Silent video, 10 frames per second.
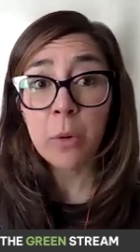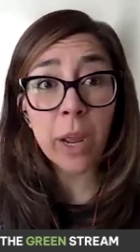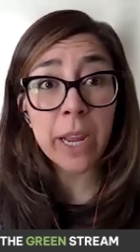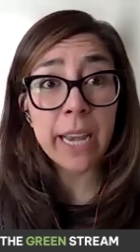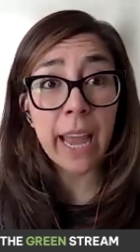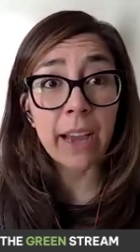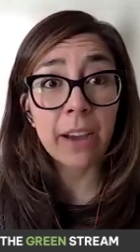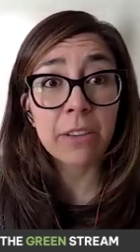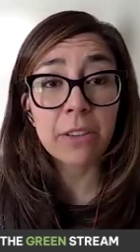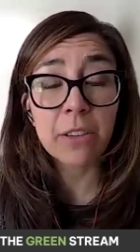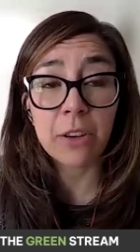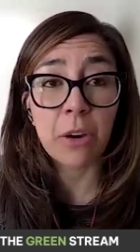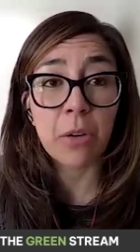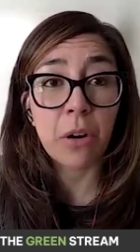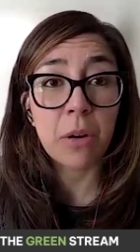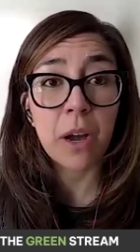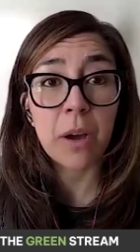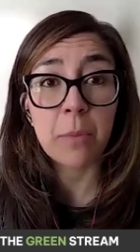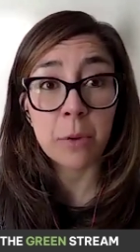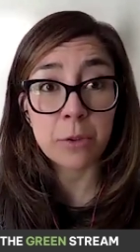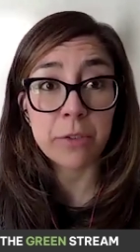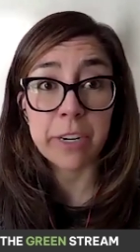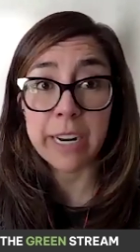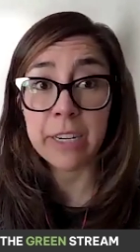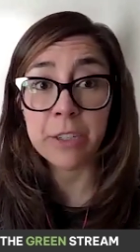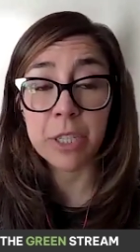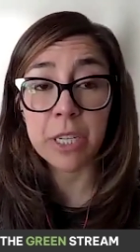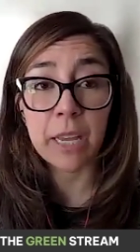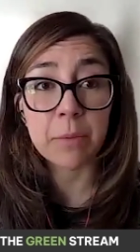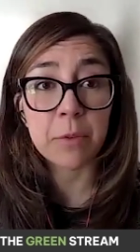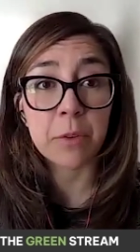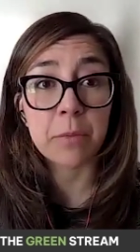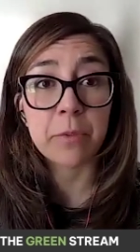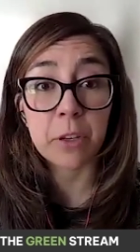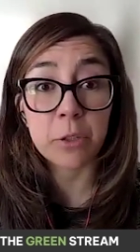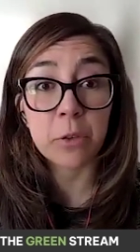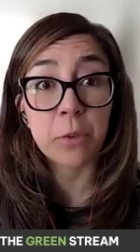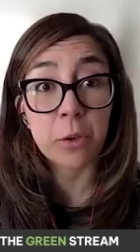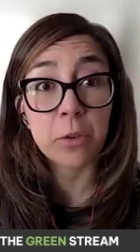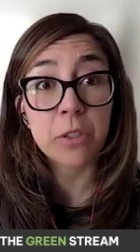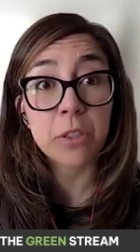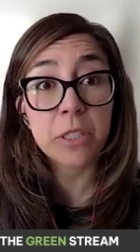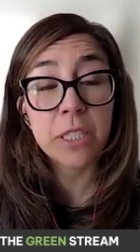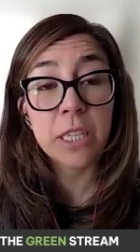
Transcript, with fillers: right now, you know, most of our energy comes from fossil fuels.